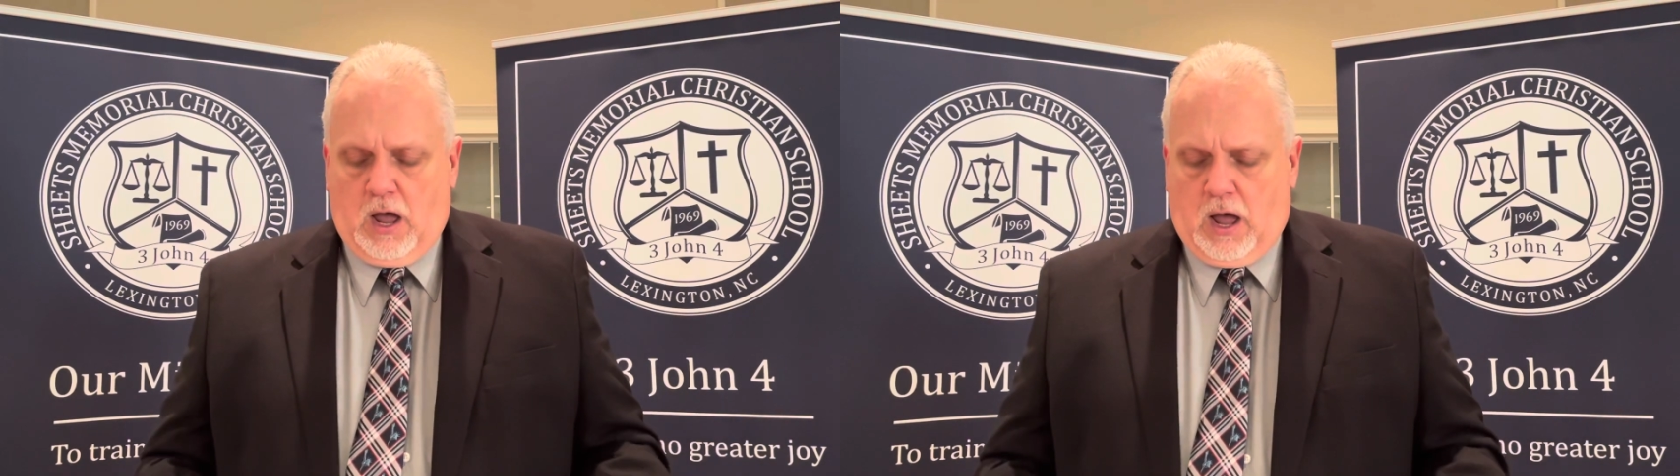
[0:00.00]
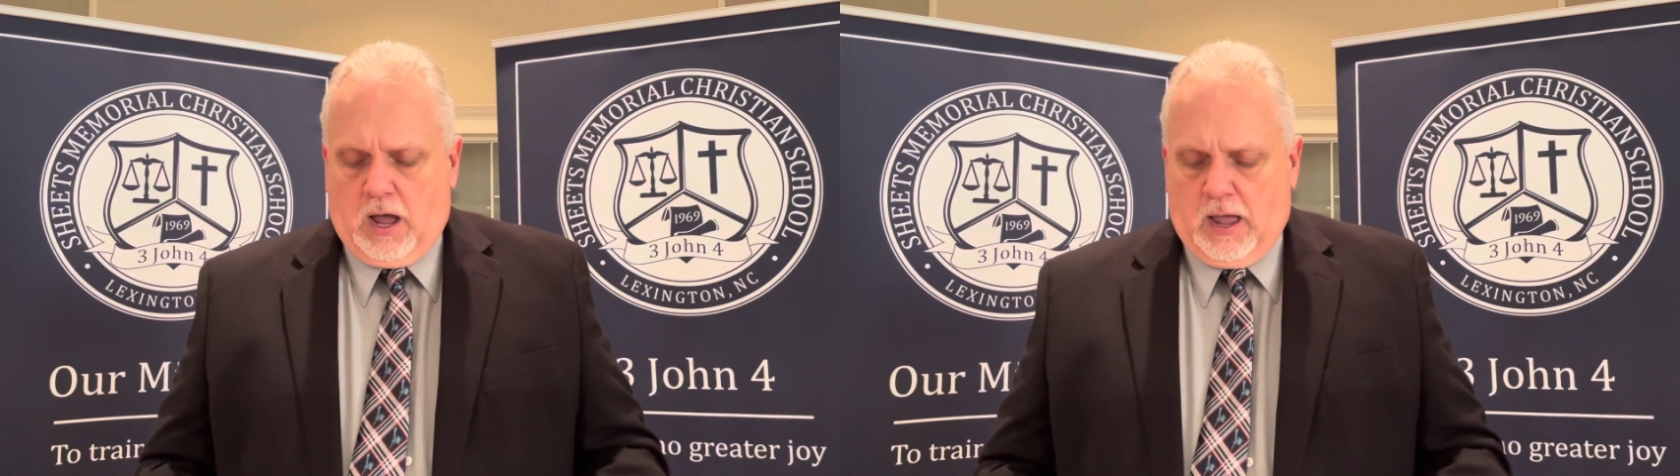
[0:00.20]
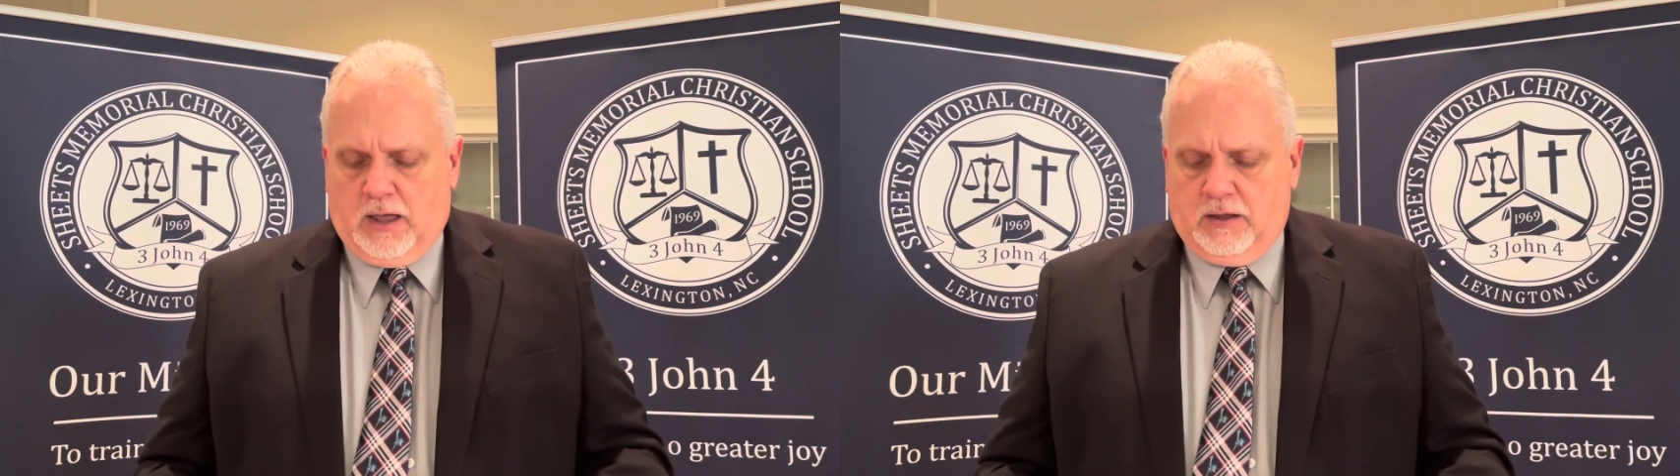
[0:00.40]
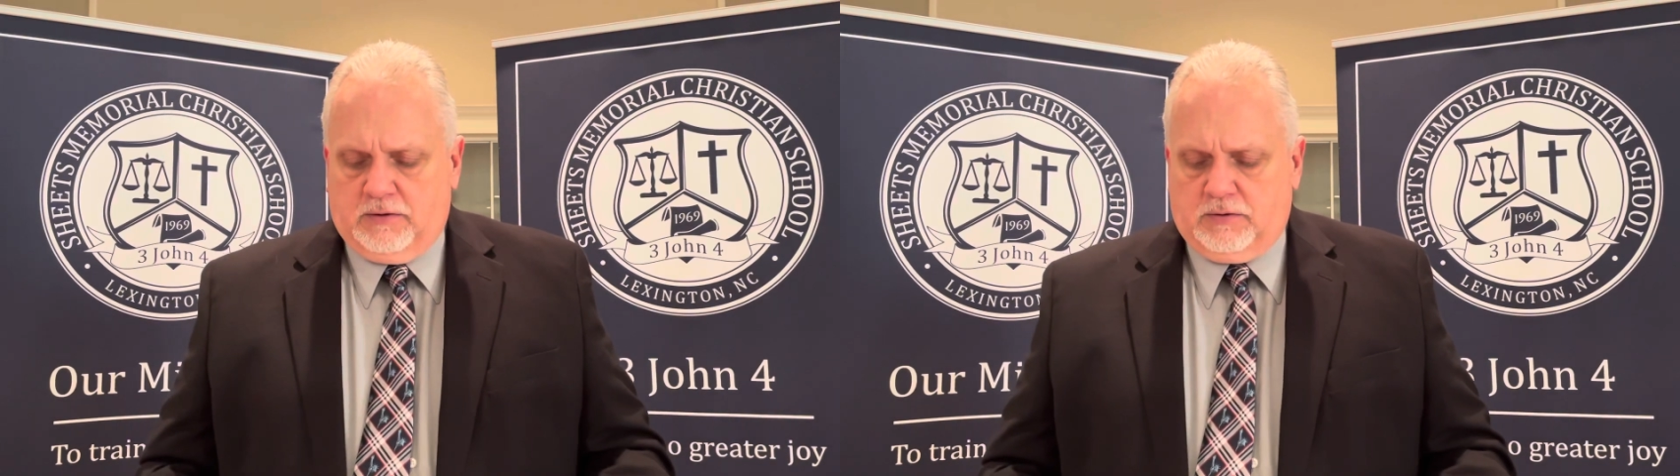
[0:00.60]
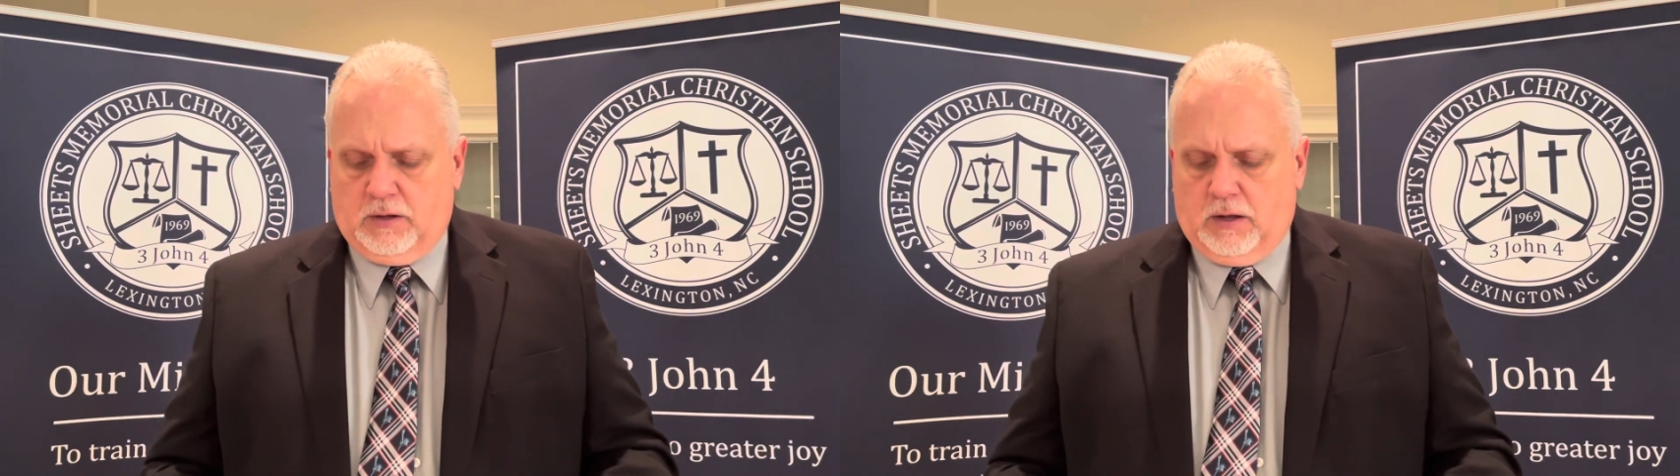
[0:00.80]

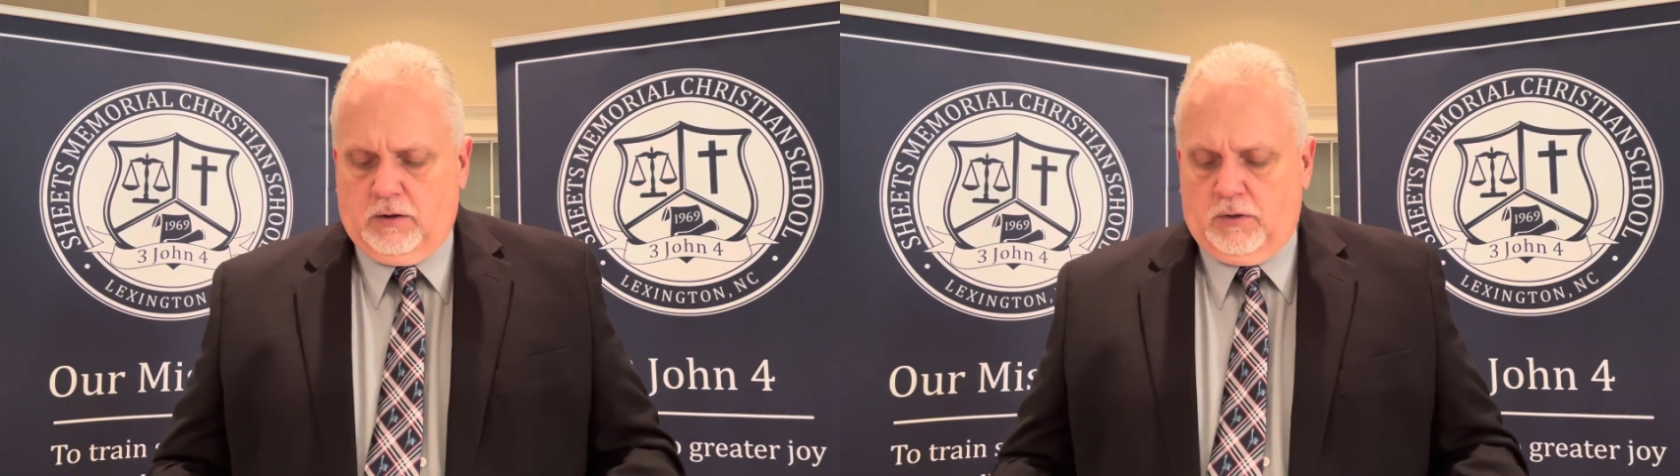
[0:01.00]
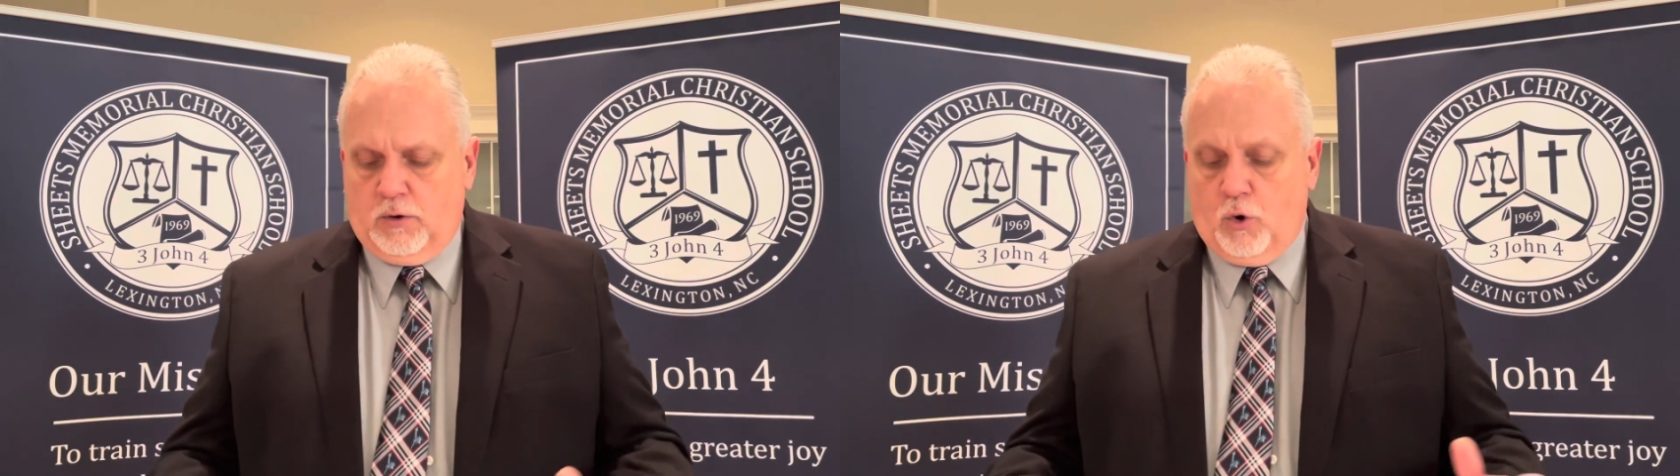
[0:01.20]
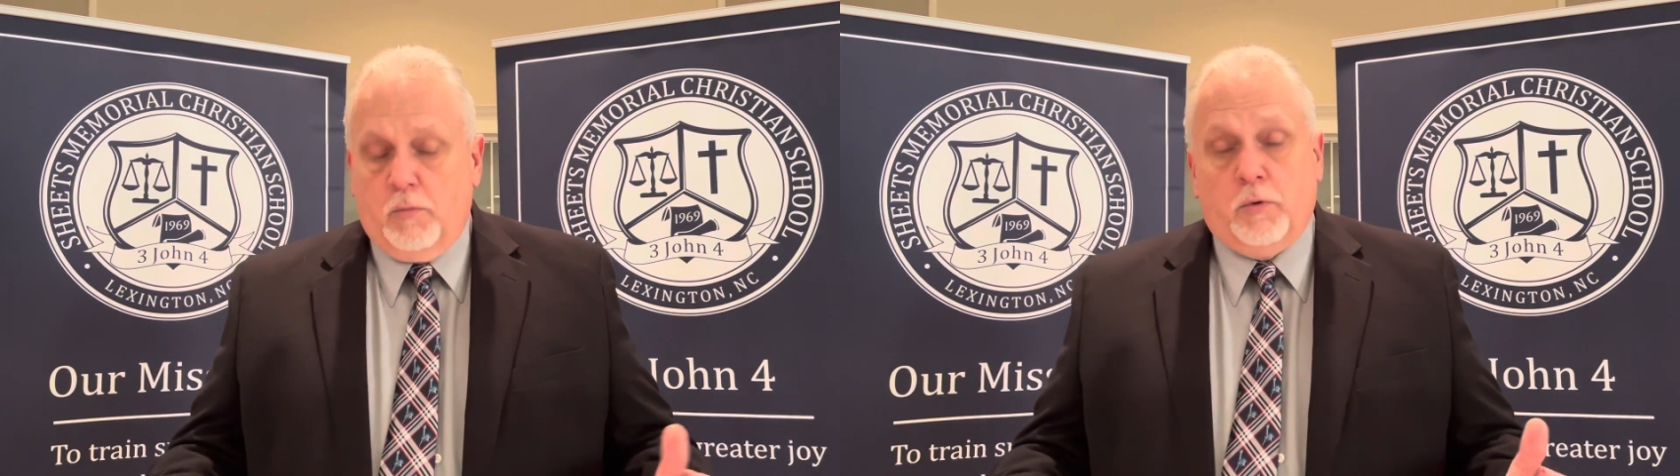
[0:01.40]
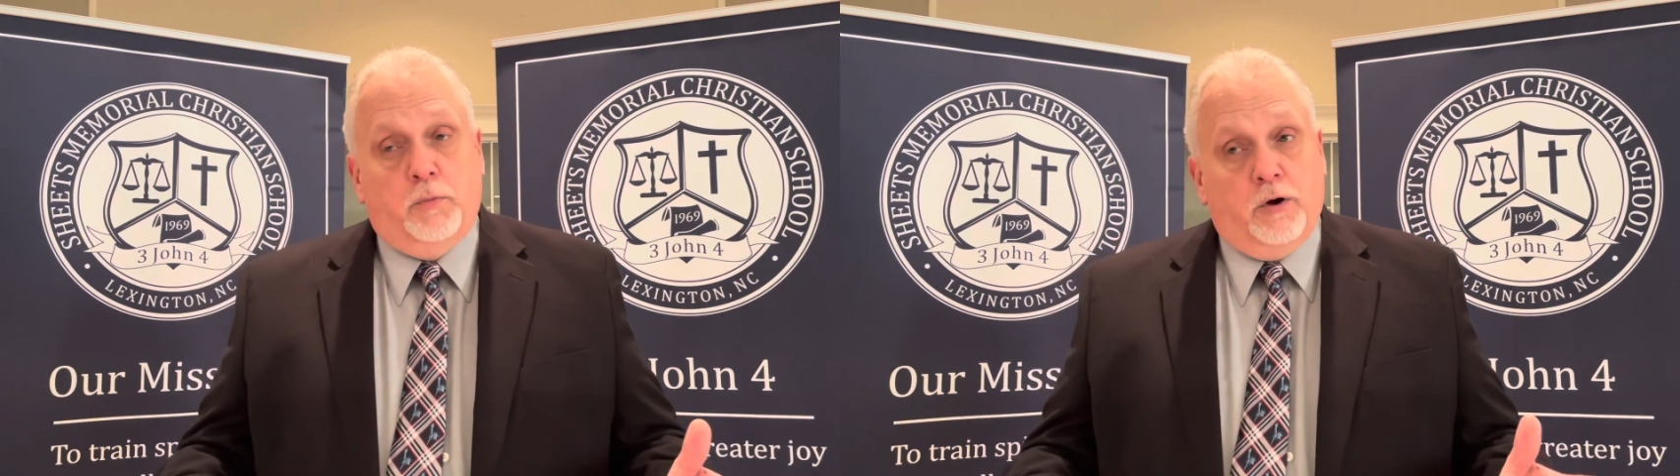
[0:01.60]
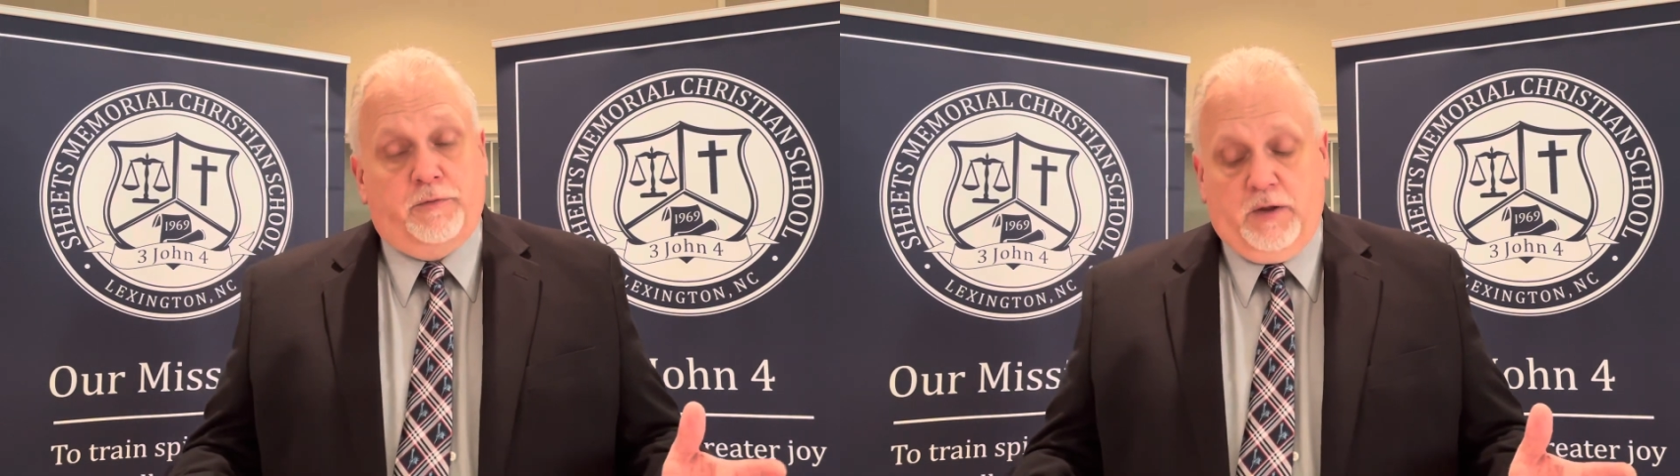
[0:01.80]
as the normal
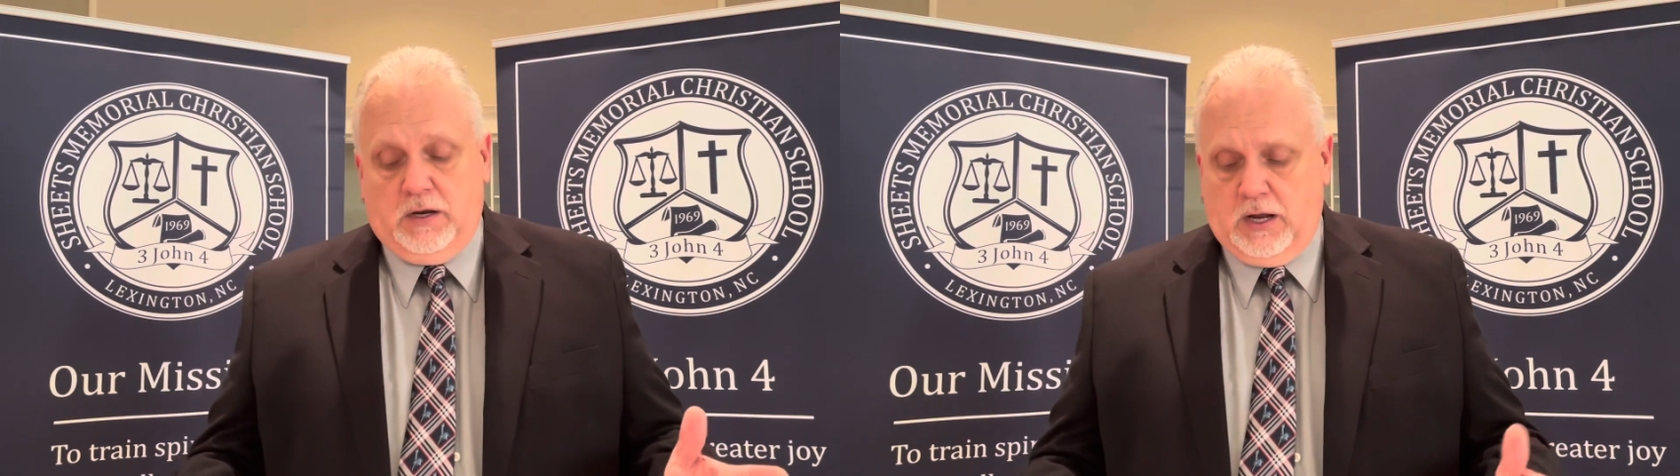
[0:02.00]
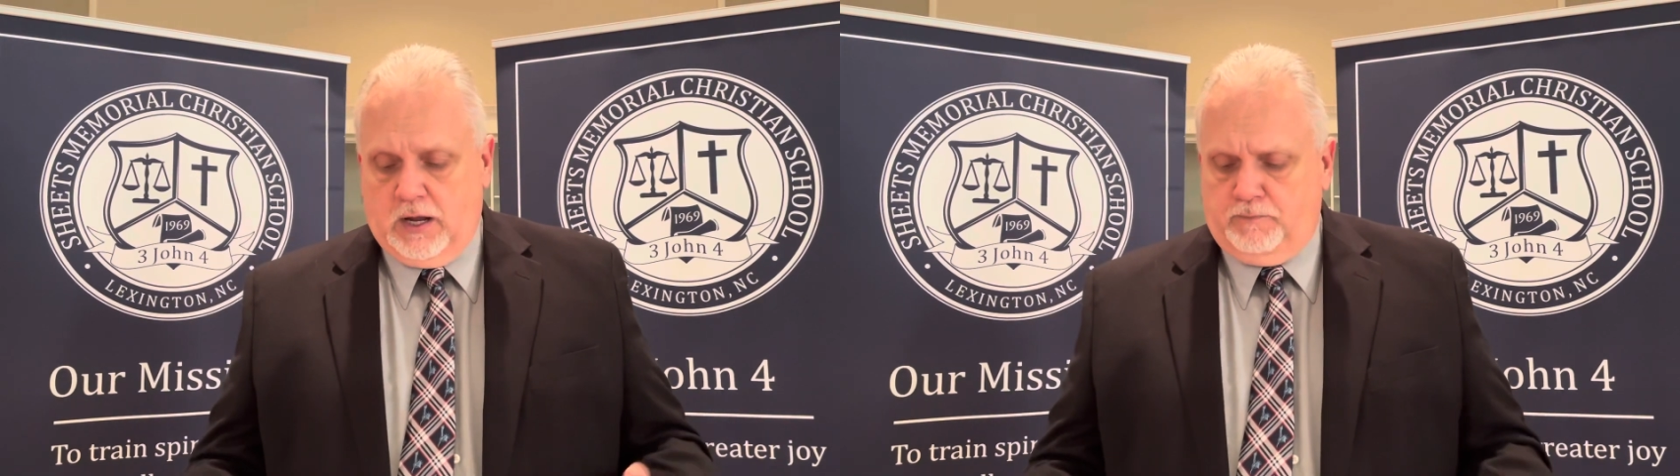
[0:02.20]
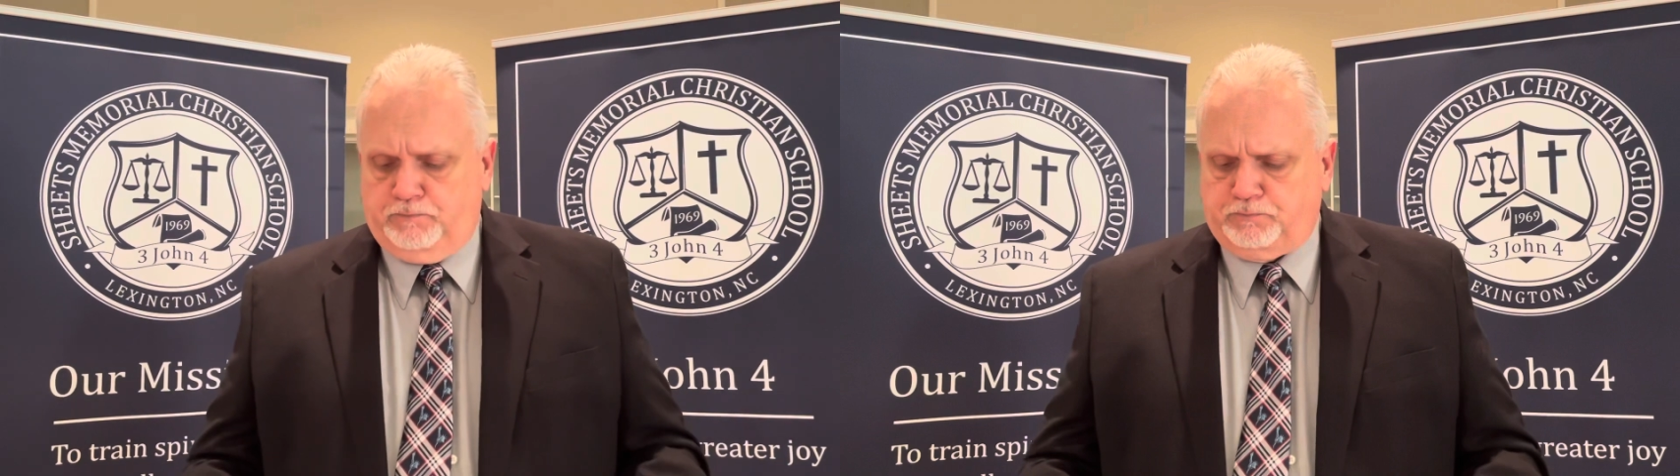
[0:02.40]
book fee did.